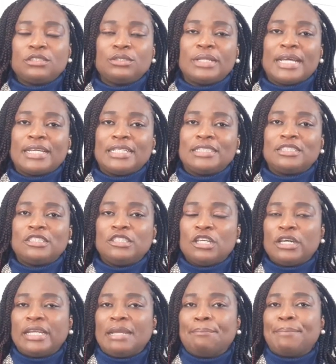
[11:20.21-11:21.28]
so that it's
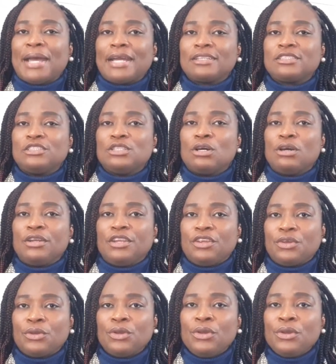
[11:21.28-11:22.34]
not impacting on
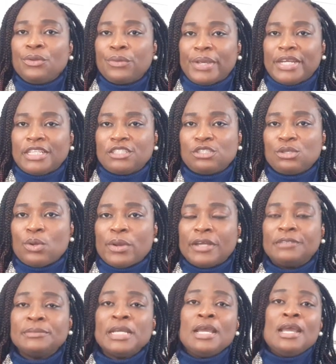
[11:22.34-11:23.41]
your credit score.